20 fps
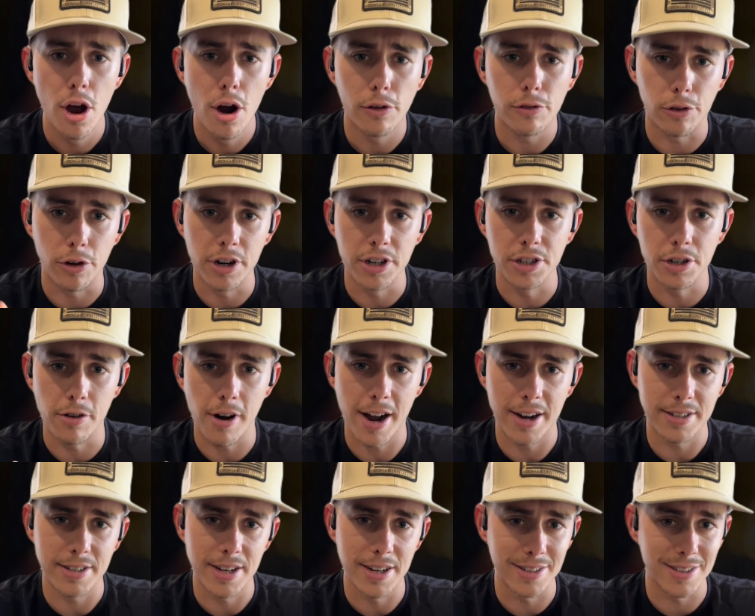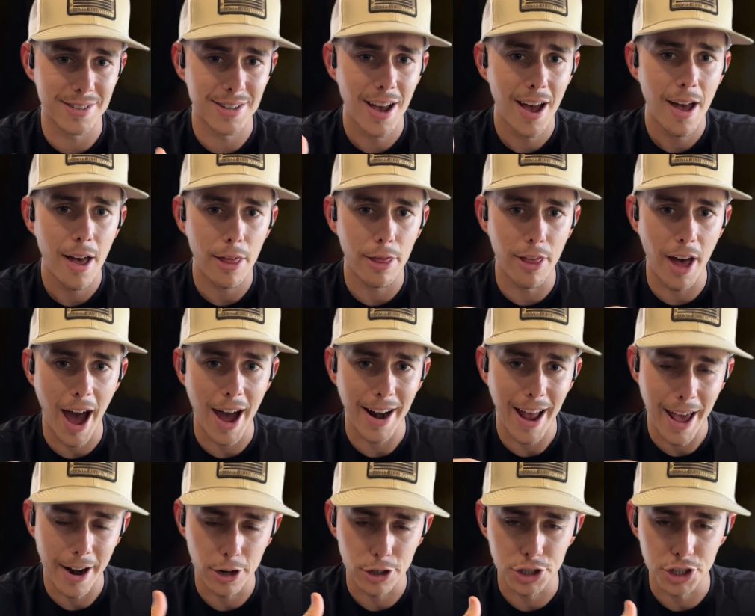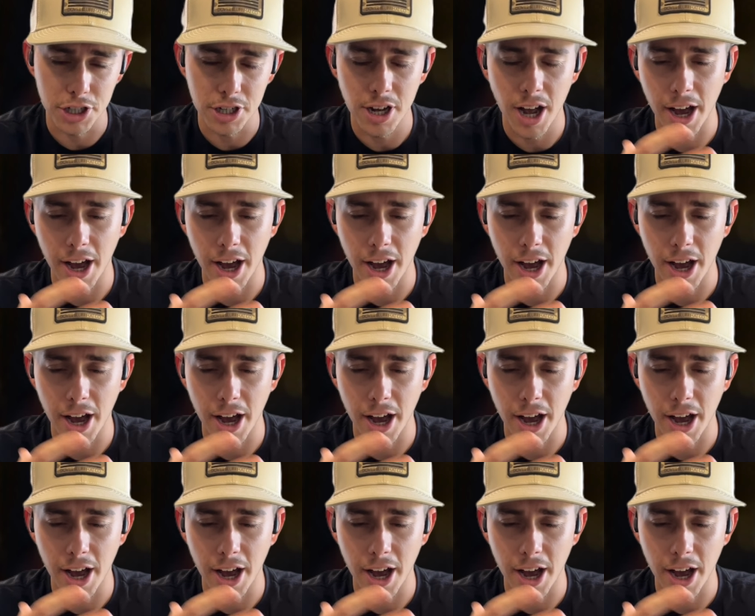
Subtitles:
For indirect hits, that energy,